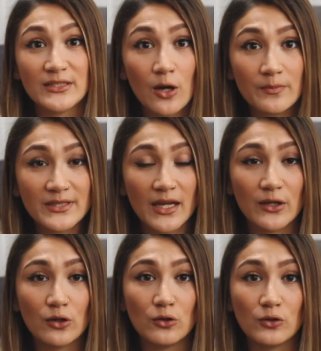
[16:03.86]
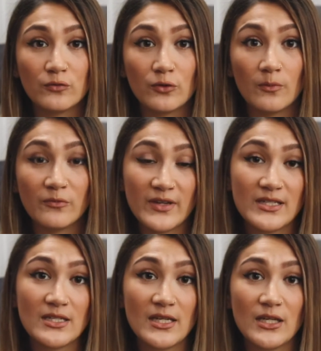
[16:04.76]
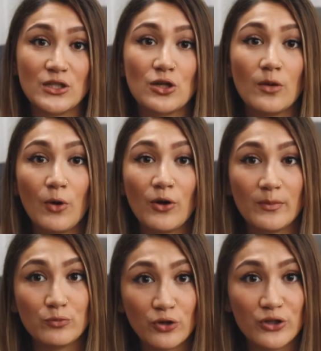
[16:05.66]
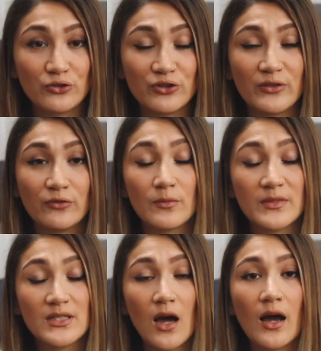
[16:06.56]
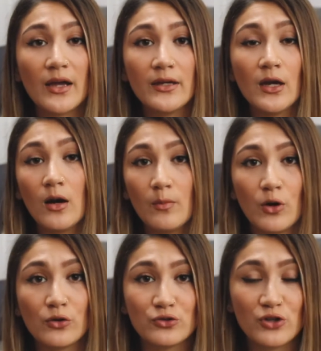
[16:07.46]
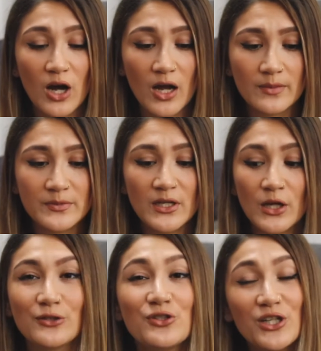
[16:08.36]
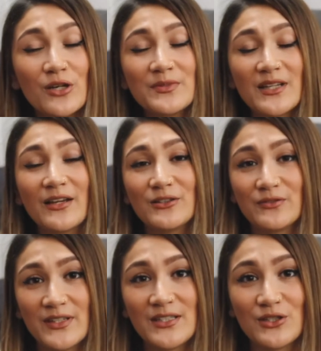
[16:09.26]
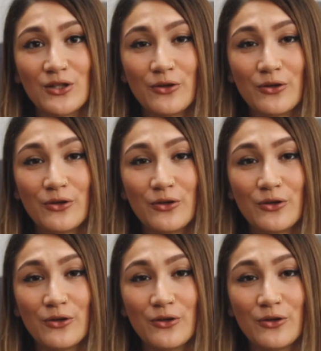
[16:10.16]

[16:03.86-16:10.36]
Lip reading: is upcycled from vintage Hmong embroidery from the Thai Hmong tribes. So she upcycles vintage